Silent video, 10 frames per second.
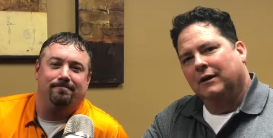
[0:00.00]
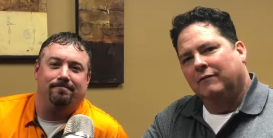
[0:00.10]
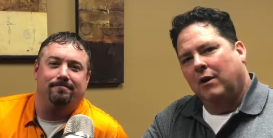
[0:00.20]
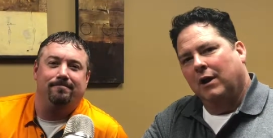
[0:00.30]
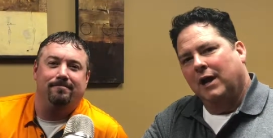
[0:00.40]

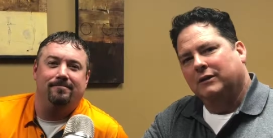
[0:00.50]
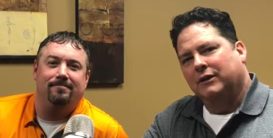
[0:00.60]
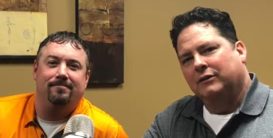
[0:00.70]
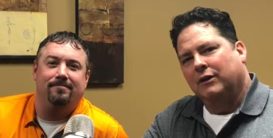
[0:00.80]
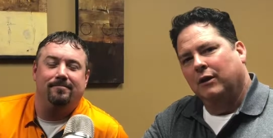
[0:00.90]
Speaker 1: of All
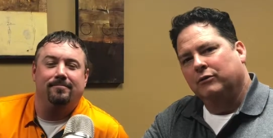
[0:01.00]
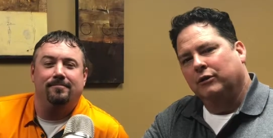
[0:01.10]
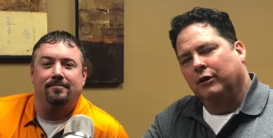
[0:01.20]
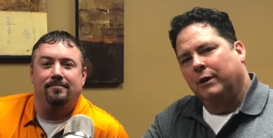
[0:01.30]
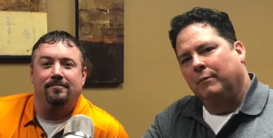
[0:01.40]
Access
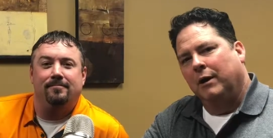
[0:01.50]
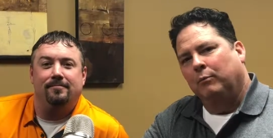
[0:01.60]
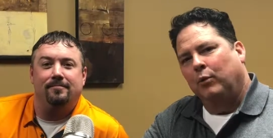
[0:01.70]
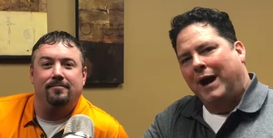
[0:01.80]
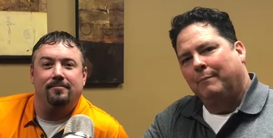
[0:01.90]
Coach. Look him
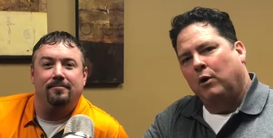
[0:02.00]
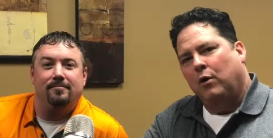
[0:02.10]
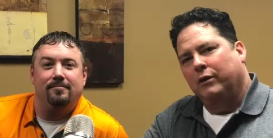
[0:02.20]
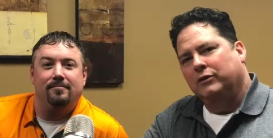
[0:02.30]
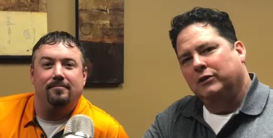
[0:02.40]
up. Wrap
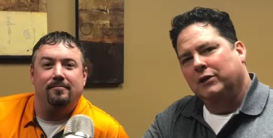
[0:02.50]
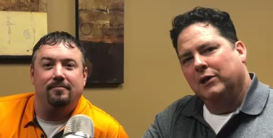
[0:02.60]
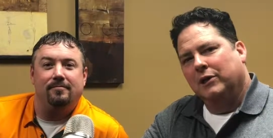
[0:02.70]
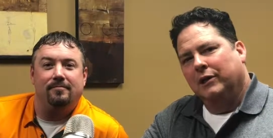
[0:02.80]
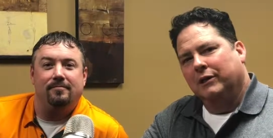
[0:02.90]
Artist
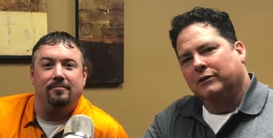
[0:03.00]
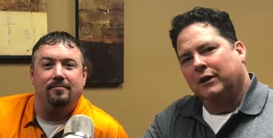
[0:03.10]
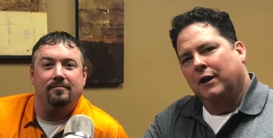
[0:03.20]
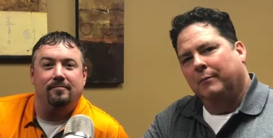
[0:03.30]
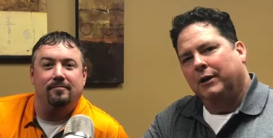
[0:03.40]
is
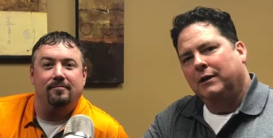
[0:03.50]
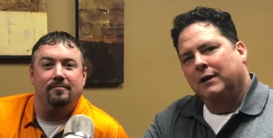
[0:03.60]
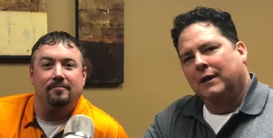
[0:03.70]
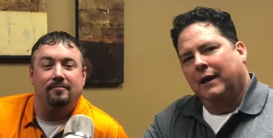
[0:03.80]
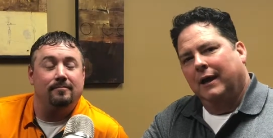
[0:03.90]
the company.
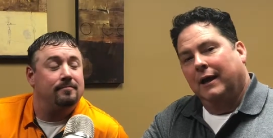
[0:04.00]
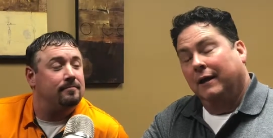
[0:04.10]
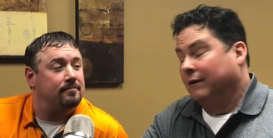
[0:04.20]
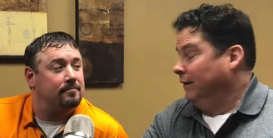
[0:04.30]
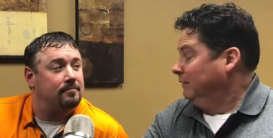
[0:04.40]

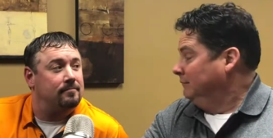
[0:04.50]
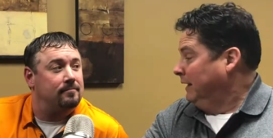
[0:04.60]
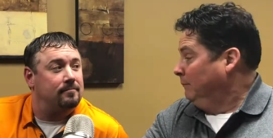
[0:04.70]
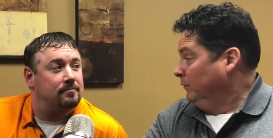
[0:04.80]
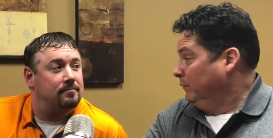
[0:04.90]
And uh,
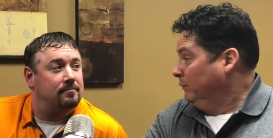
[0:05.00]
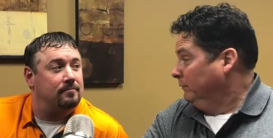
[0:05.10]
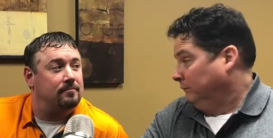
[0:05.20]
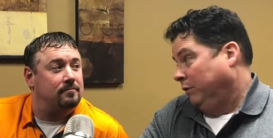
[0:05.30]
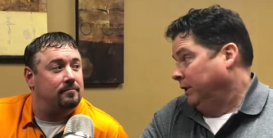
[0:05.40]
I'm going to go
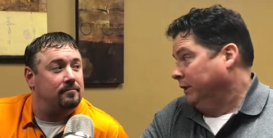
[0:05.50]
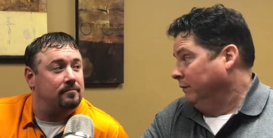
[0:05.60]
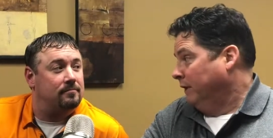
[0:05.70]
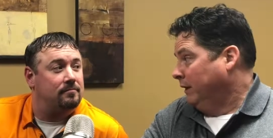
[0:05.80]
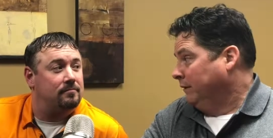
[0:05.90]
go ahead and
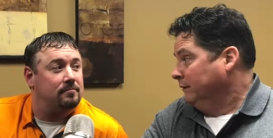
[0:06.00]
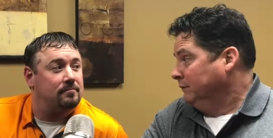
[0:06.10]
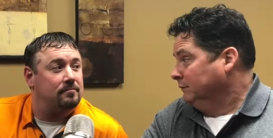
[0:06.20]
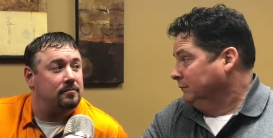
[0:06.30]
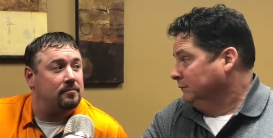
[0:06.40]
get on out of here.
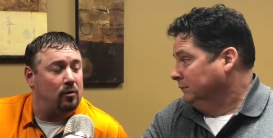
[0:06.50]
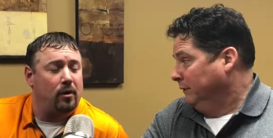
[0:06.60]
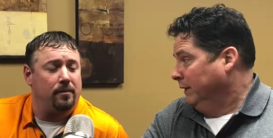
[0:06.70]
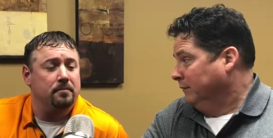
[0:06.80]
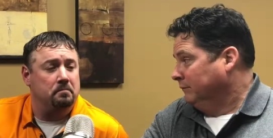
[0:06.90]

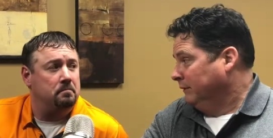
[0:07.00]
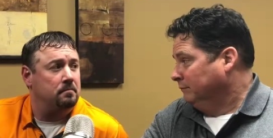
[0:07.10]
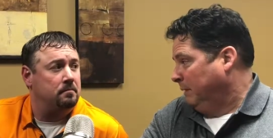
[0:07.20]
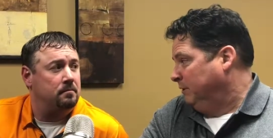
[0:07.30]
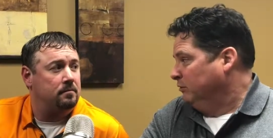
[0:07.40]
Yeah,
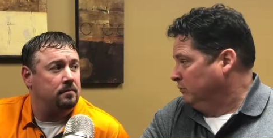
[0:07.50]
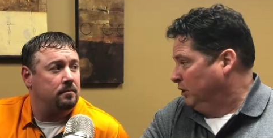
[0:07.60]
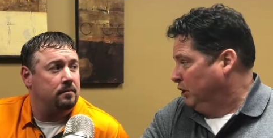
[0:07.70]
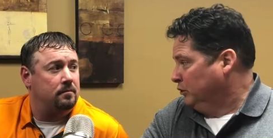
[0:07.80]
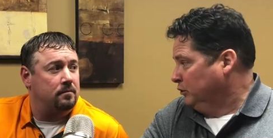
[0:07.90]
maybe do
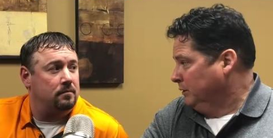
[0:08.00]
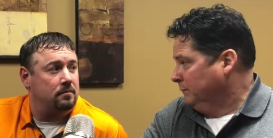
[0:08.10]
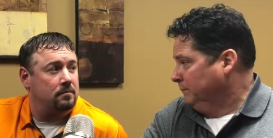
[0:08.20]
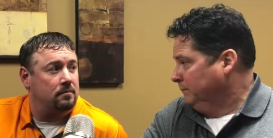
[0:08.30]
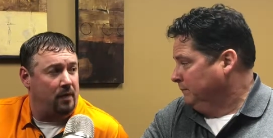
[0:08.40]
some lunch or
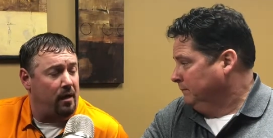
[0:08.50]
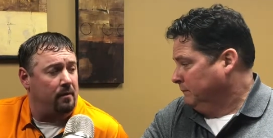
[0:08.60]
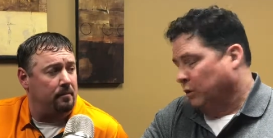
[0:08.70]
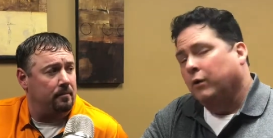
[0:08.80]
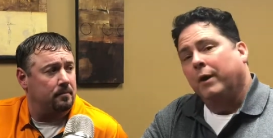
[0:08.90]
something. Yeah.
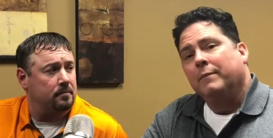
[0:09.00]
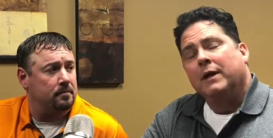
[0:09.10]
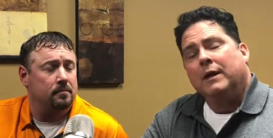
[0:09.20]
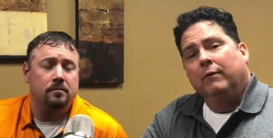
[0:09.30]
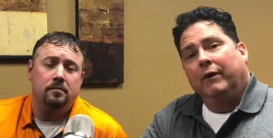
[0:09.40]
Okay.
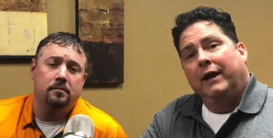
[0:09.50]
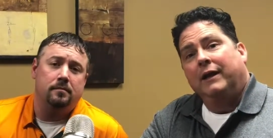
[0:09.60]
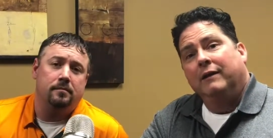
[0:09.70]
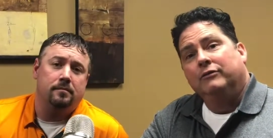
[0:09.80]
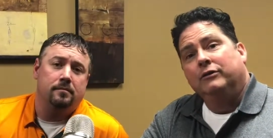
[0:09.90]
Well,
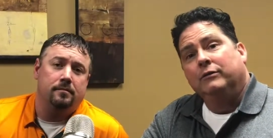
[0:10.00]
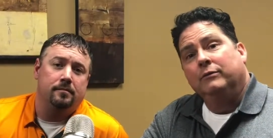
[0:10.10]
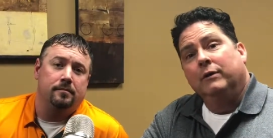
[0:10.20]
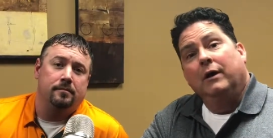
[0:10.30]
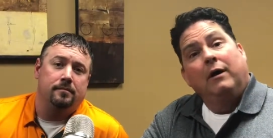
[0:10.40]
that gives
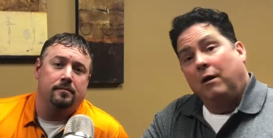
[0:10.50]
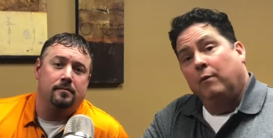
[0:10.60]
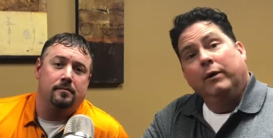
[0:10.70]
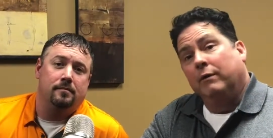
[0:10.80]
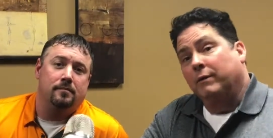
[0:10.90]
you uh,
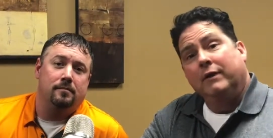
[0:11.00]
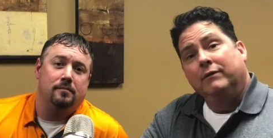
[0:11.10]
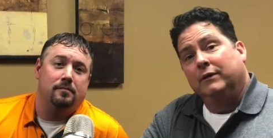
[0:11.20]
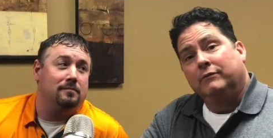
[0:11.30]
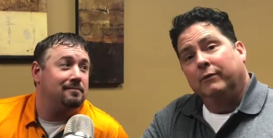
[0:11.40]
all we're going to
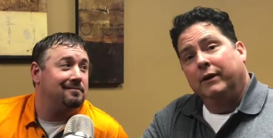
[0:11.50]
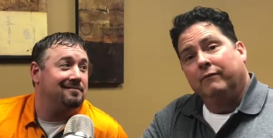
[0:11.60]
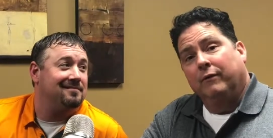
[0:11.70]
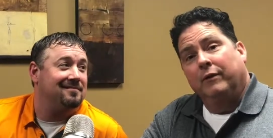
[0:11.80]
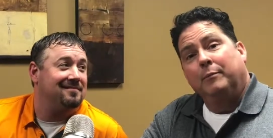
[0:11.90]
give you this
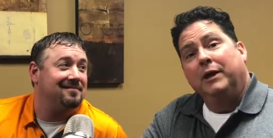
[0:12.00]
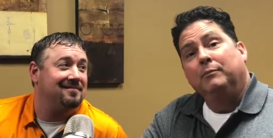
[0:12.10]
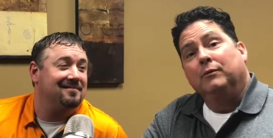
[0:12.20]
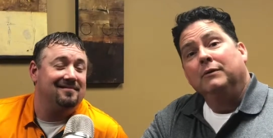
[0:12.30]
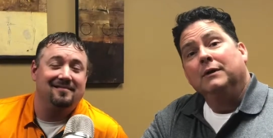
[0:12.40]
week for the
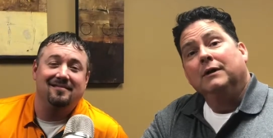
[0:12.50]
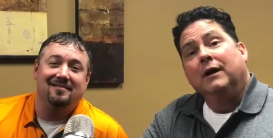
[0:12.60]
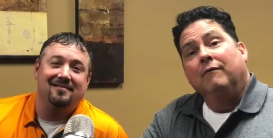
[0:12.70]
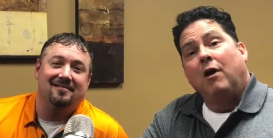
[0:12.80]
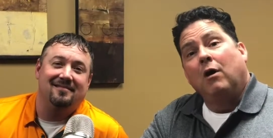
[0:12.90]
people
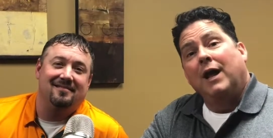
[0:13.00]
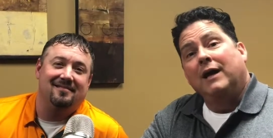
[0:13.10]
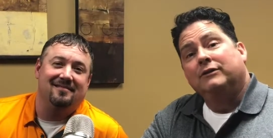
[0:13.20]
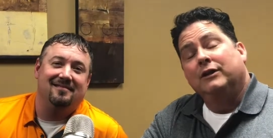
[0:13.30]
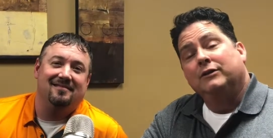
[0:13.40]
of All
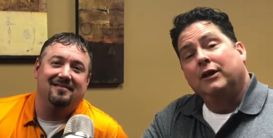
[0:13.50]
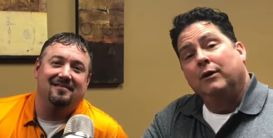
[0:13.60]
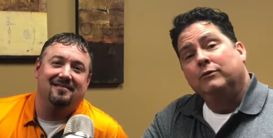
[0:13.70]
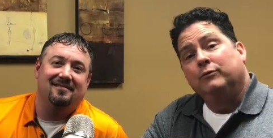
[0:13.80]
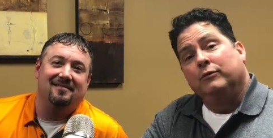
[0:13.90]
Access
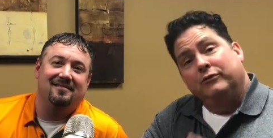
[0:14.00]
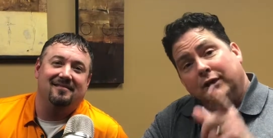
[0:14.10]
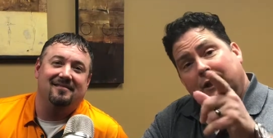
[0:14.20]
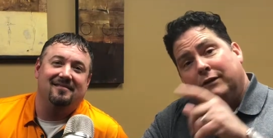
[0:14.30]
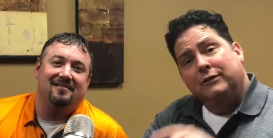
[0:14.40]
Coach. We'll
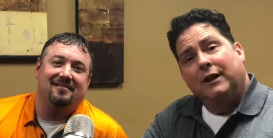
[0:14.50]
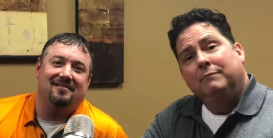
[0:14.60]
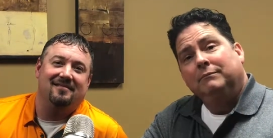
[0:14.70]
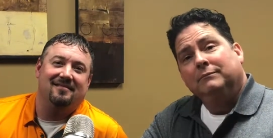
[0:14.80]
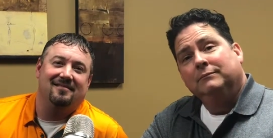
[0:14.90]
see you next time.